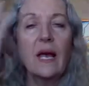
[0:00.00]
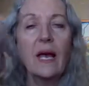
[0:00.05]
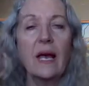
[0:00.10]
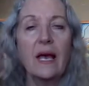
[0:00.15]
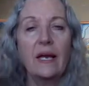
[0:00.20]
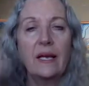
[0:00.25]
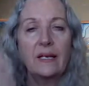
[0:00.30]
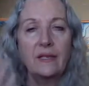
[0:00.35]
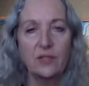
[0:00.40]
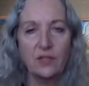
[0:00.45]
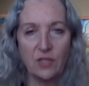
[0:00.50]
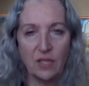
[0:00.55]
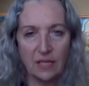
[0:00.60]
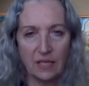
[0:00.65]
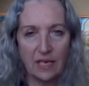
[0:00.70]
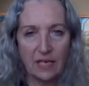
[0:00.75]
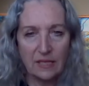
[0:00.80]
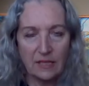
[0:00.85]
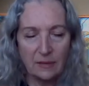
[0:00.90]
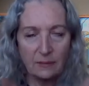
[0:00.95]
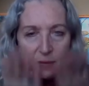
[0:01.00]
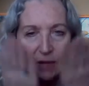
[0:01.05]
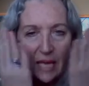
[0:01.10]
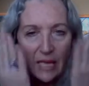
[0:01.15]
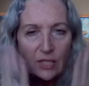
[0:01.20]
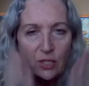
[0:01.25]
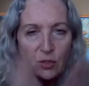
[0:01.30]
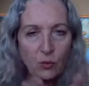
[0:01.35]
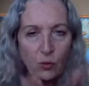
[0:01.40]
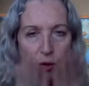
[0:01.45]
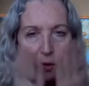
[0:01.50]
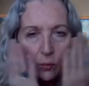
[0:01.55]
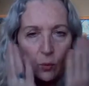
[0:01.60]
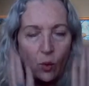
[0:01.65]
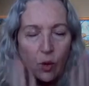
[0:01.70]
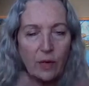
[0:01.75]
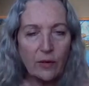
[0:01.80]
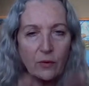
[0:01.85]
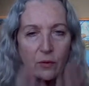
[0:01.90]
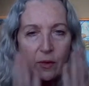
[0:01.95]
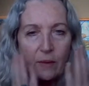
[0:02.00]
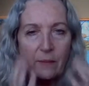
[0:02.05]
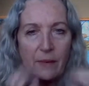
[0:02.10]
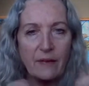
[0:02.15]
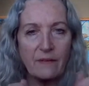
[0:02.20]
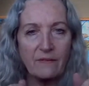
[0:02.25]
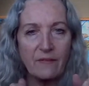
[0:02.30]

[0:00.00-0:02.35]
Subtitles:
and then I splash warm water on my